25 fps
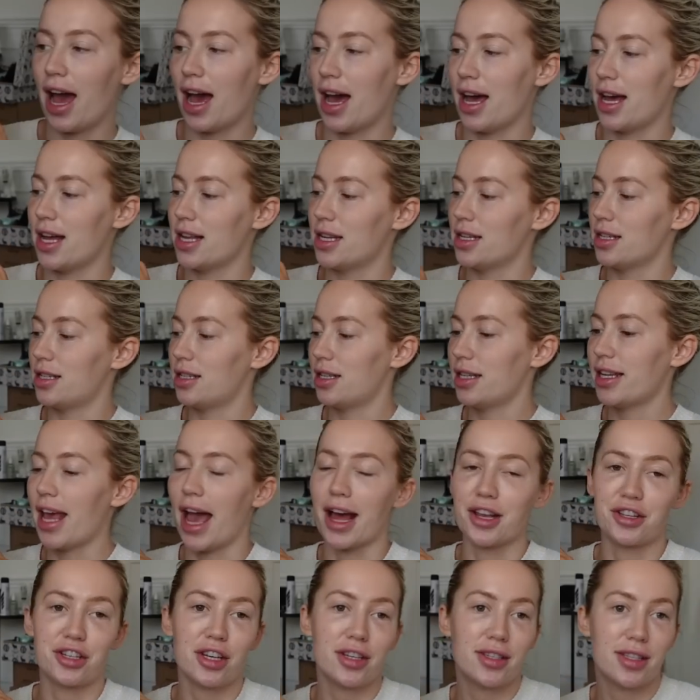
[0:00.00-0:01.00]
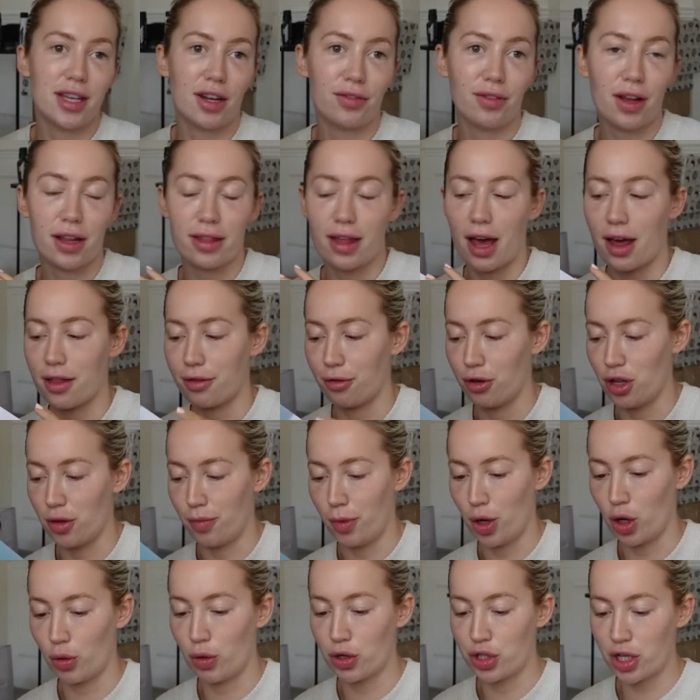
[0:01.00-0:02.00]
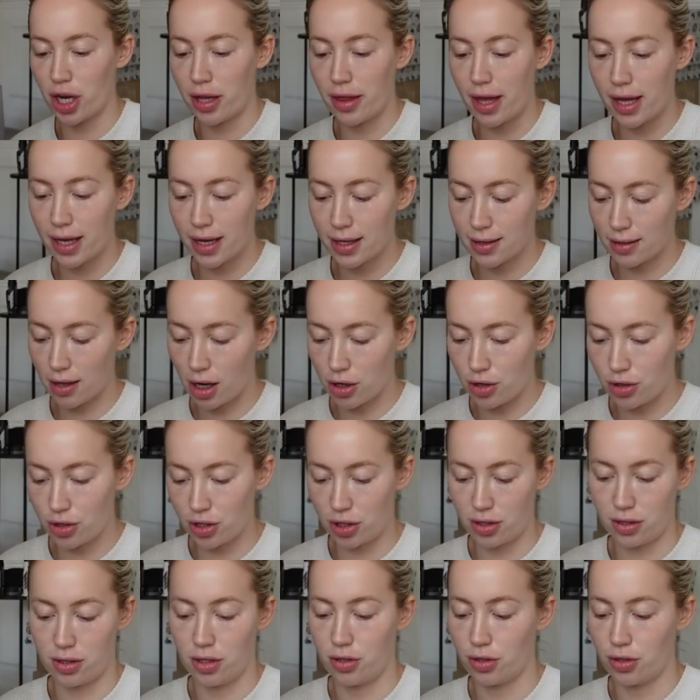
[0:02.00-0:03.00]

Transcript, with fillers: and yeah, just stuff like that through the book, which I think is just